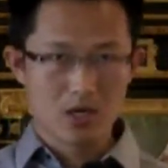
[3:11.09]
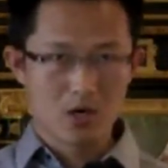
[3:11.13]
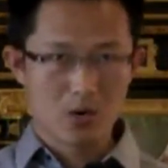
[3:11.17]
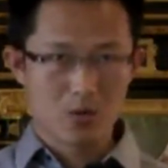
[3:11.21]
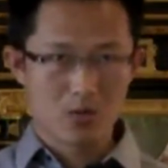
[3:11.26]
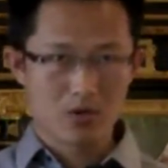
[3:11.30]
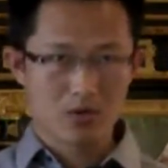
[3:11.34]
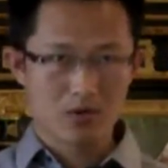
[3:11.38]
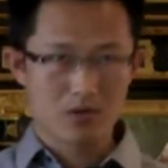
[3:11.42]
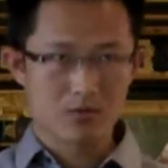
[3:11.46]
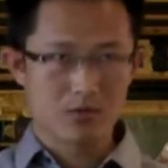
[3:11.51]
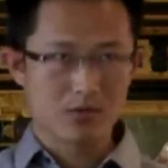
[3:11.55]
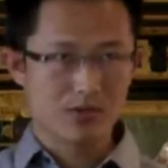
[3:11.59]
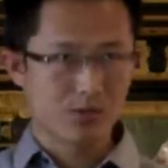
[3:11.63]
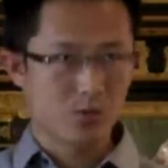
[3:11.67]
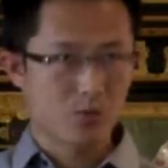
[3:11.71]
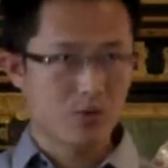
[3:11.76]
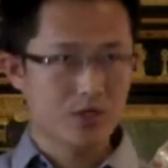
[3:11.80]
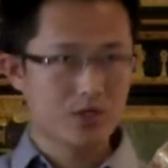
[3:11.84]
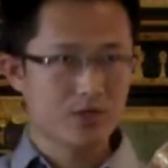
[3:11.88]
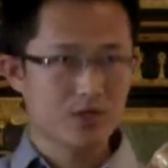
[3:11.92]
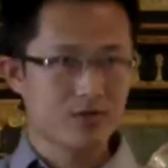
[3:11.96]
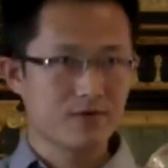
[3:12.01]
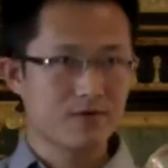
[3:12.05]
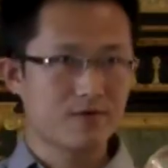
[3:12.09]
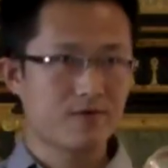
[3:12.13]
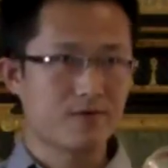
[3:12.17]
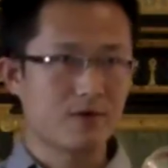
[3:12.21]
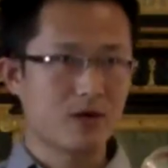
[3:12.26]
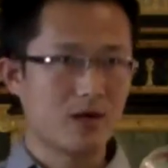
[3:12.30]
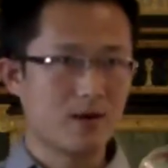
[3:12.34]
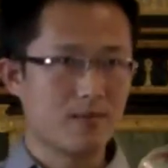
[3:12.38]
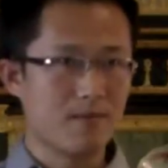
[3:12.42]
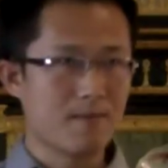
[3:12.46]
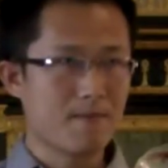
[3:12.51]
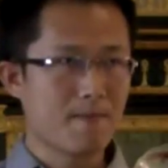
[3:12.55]
uh, we're switching
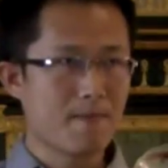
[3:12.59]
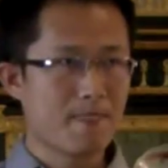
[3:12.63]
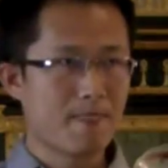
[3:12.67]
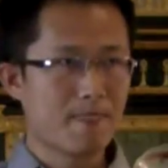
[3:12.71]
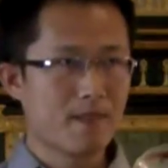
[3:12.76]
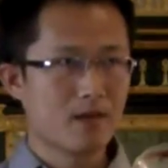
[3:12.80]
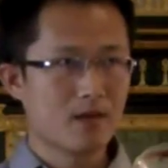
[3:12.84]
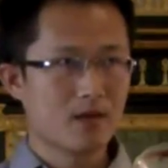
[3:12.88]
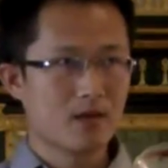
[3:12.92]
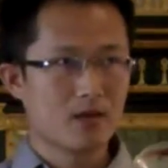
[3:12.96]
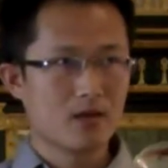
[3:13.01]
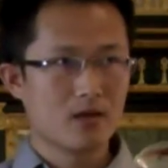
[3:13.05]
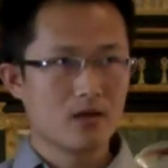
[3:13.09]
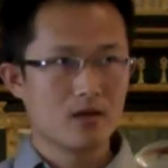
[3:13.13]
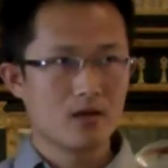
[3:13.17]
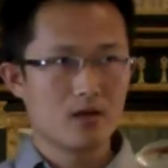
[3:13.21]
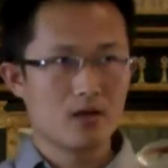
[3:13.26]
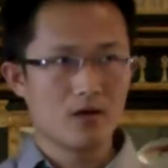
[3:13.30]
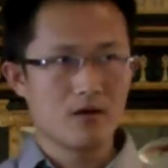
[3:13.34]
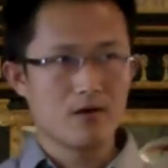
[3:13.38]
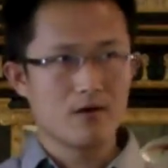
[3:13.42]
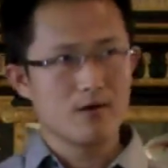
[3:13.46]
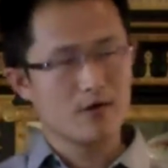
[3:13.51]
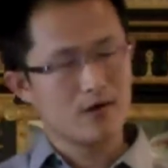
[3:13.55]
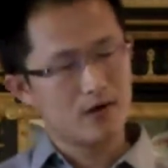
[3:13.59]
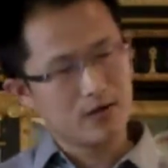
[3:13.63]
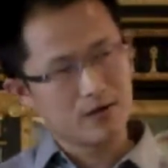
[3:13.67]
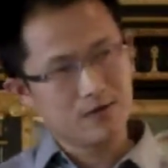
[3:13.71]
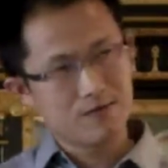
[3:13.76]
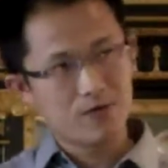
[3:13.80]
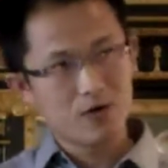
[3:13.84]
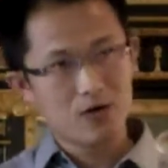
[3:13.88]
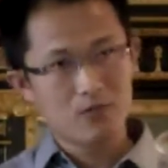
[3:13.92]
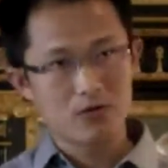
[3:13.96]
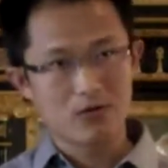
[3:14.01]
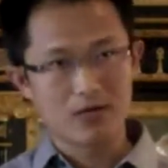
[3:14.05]
from uh,
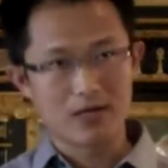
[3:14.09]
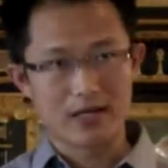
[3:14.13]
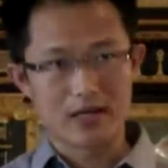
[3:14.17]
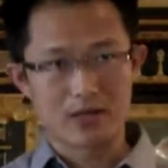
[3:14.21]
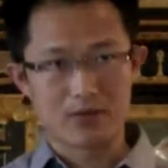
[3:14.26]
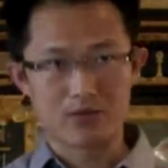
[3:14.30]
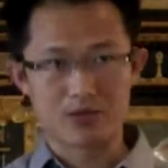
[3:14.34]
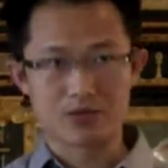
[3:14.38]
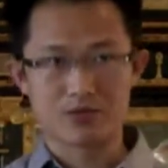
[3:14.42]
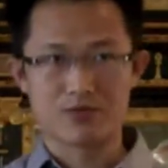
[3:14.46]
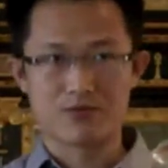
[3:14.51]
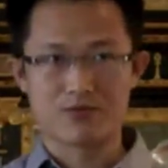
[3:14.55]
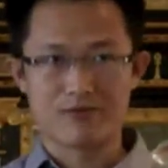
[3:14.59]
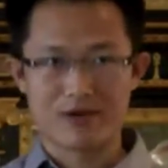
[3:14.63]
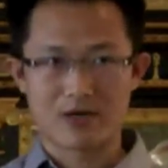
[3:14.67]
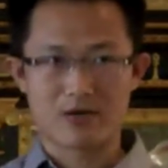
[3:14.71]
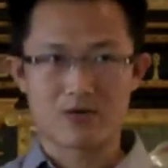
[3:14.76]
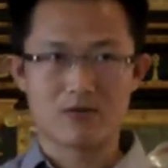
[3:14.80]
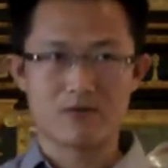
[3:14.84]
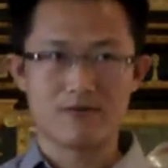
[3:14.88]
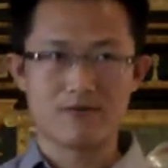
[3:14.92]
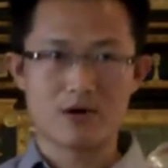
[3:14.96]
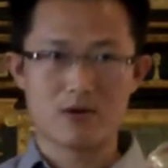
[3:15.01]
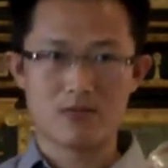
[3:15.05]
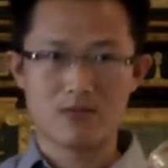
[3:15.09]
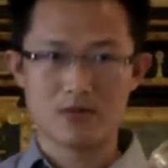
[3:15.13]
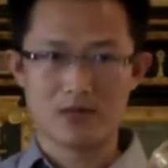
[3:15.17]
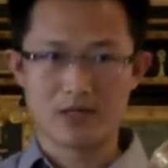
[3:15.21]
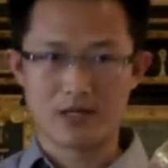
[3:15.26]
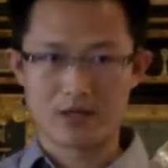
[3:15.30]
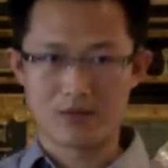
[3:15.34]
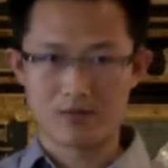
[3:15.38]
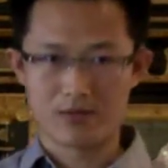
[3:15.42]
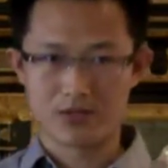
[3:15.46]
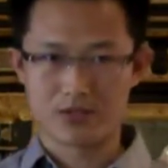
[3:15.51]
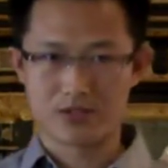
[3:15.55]
informal language to very formal
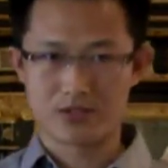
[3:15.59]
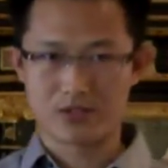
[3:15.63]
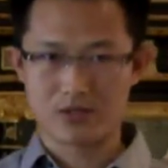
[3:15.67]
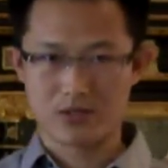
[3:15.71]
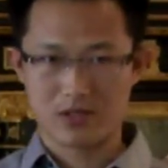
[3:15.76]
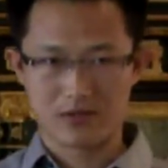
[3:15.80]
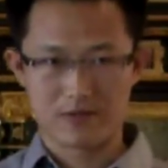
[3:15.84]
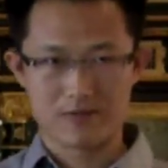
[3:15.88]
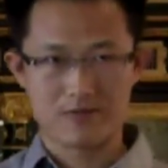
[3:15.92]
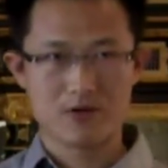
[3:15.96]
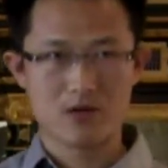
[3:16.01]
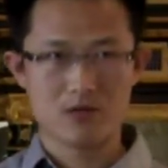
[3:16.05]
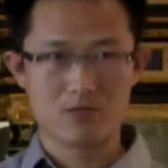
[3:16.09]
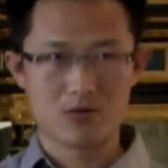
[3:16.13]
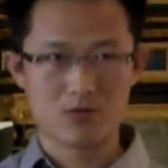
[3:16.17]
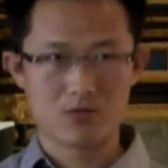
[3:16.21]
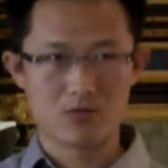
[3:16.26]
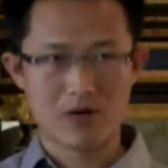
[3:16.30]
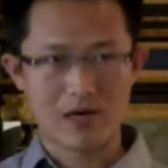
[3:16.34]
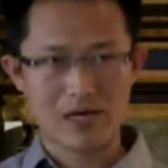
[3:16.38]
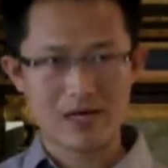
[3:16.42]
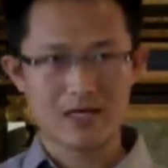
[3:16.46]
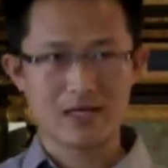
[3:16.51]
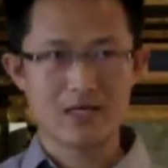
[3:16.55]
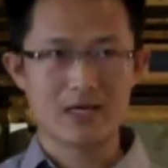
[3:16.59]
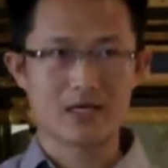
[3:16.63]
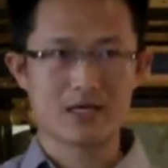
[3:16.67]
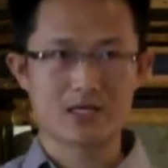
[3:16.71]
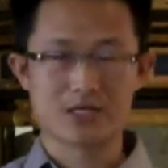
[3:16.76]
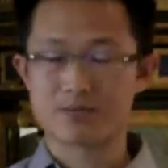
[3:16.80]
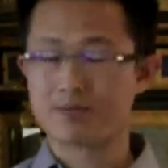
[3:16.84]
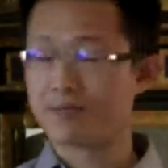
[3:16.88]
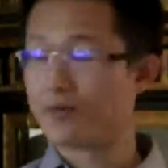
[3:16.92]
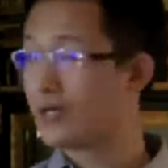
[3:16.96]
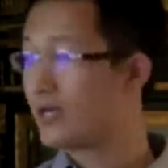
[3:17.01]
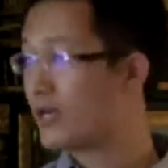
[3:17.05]
language and formal writing and
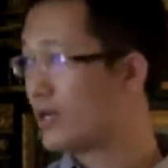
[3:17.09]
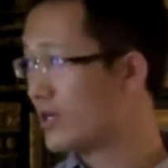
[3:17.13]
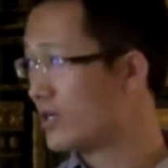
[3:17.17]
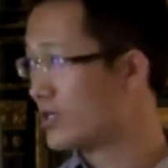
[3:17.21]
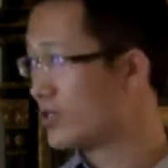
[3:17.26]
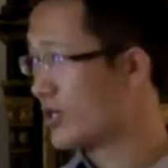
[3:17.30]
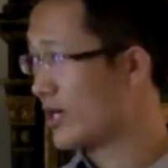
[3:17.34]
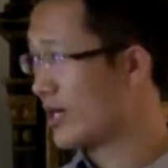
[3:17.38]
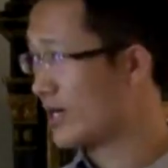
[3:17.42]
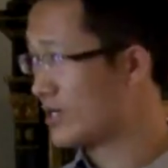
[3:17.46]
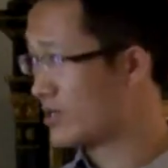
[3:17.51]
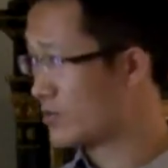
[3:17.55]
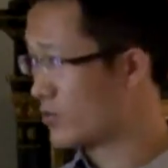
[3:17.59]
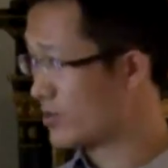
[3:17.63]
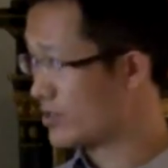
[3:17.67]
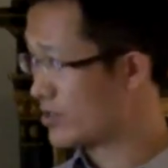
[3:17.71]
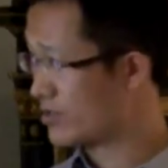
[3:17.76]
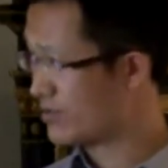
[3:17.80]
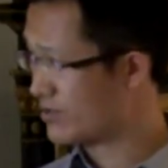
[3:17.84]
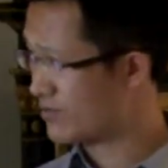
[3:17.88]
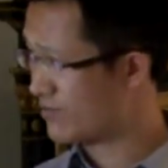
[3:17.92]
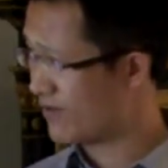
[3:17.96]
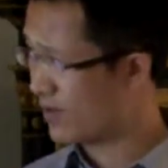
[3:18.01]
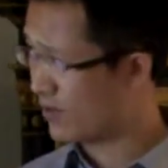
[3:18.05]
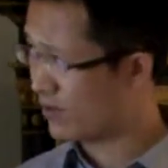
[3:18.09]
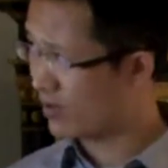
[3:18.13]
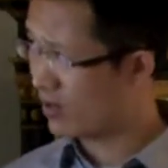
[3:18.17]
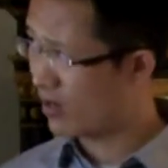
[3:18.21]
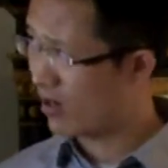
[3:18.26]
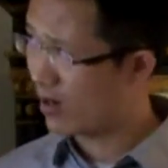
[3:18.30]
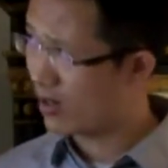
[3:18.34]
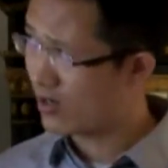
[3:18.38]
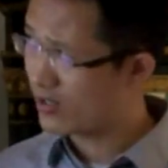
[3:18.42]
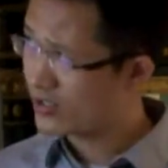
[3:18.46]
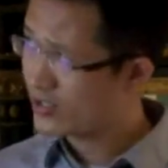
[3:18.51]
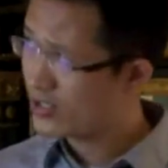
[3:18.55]
speaking in Chinese, which is very
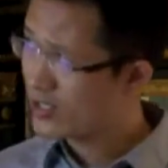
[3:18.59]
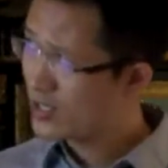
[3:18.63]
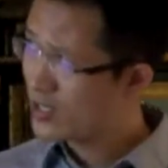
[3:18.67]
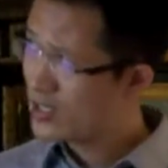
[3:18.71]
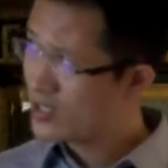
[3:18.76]
hard.